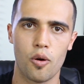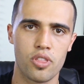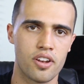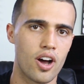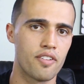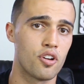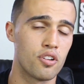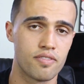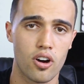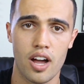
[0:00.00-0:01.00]
With an
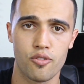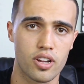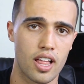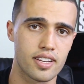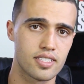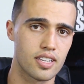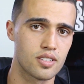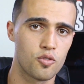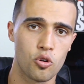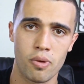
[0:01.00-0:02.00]
iPhone 5 or Galaxy
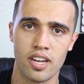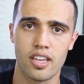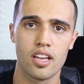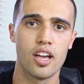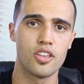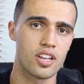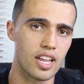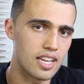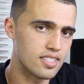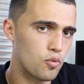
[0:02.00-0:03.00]
S4 Mini, you can
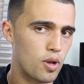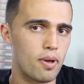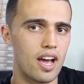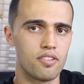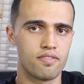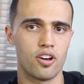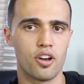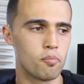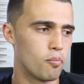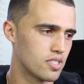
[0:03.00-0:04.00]
easily whip out the
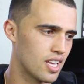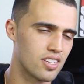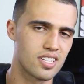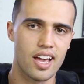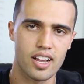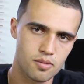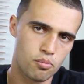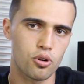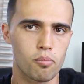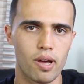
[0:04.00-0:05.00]
phone, send the text,
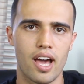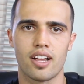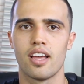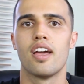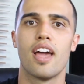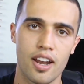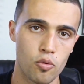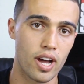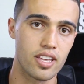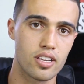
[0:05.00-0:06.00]
put it back, and
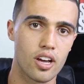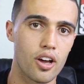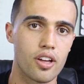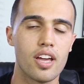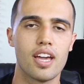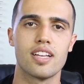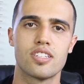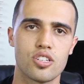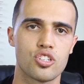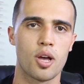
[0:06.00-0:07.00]
away you go. It's
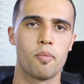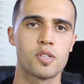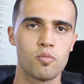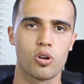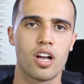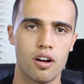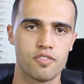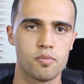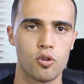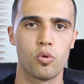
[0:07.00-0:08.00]
just so much more
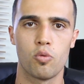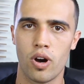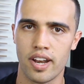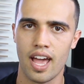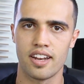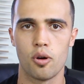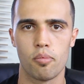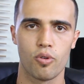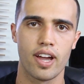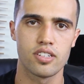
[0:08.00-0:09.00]
comfortable with one-handed
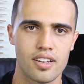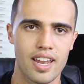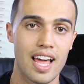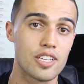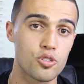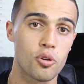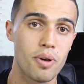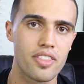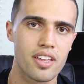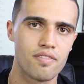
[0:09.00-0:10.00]
operation. Now let's talk
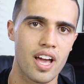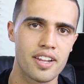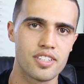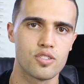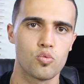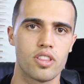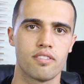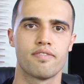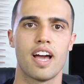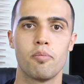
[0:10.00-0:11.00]
about the advantages with a
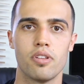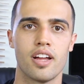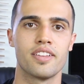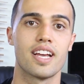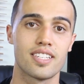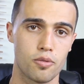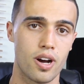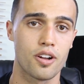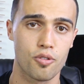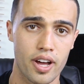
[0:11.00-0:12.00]
phablet. And yes, there
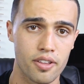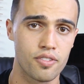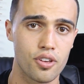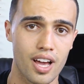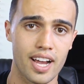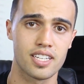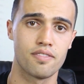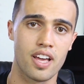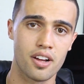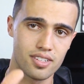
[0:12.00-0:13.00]
are quite a few. I actually
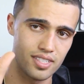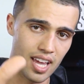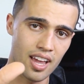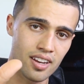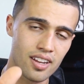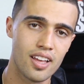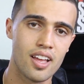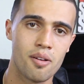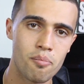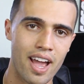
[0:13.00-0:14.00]
found 10
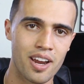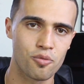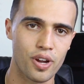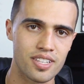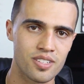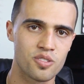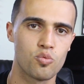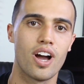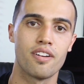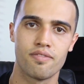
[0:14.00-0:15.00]
main reasons
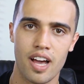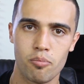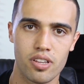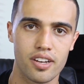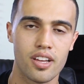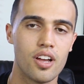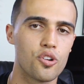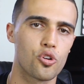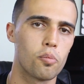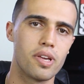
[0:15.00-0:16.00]
why a phablet
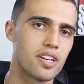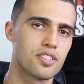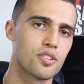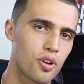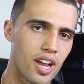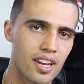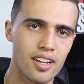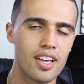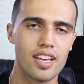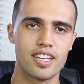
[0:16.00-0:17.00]
or a bigger screen
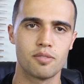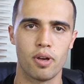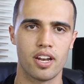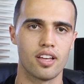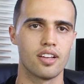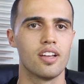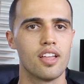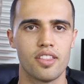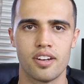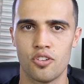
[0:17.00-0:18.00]
is better
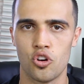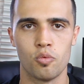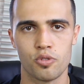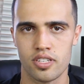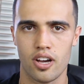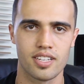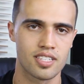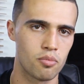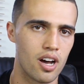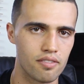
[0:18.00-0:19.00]
than a normal
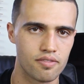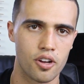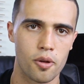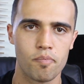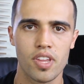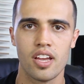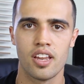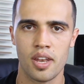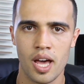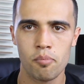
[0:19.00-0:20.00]
size smartphone.
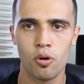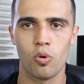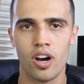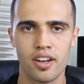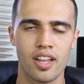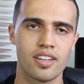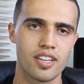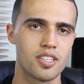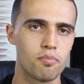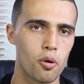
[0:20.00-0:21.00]
Number one, and
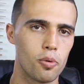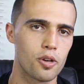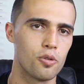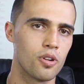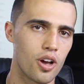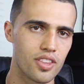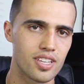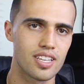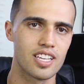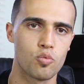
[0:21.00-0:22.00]
yes, you probably all know
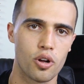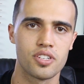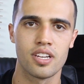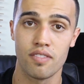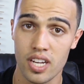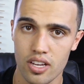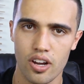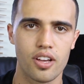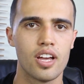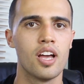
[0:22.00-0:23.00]
this, is watching
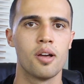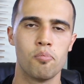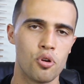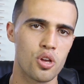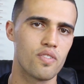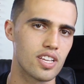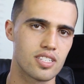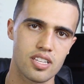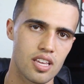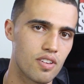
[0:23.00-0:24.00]
video.
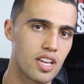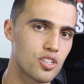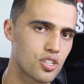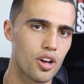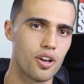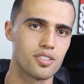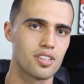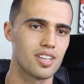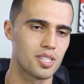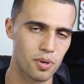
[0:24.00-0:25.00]
Movies, TV shows,
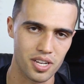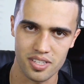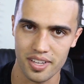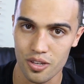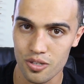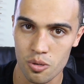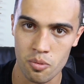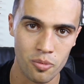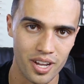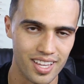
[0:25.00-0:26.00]
especially YouTube
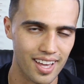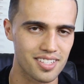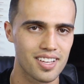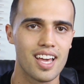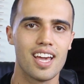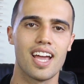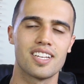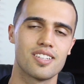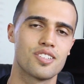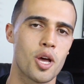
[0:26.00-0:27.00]
in my case.
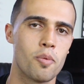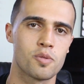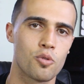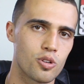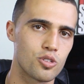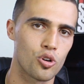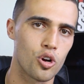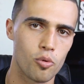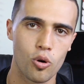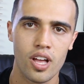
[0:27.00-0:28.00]
It's just so much more
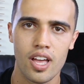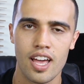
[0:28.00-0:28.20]
enjoyable.